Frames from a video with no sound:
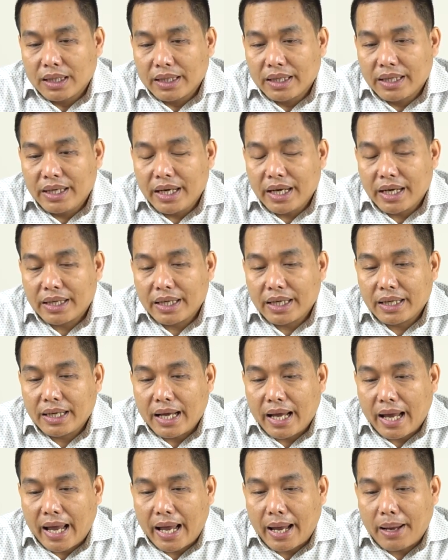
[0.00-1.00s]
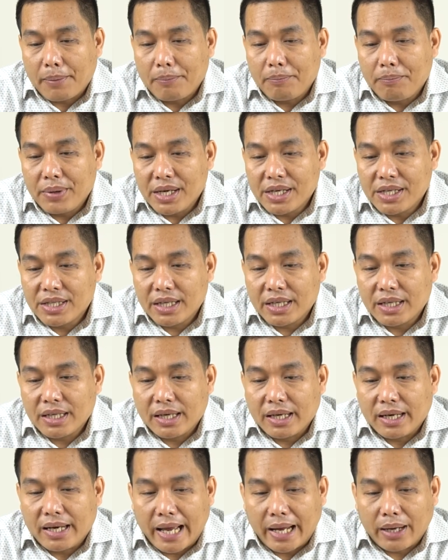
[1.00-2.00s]
created a
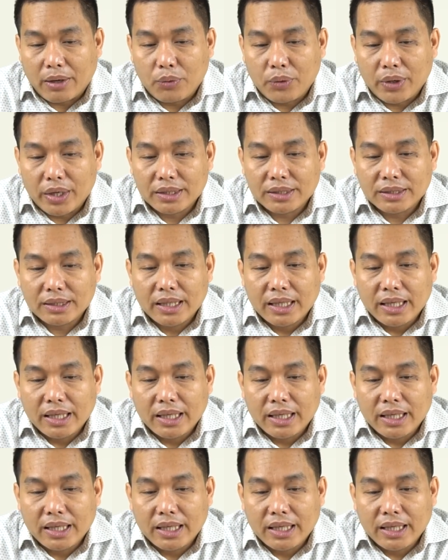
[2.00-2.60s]
pidgin language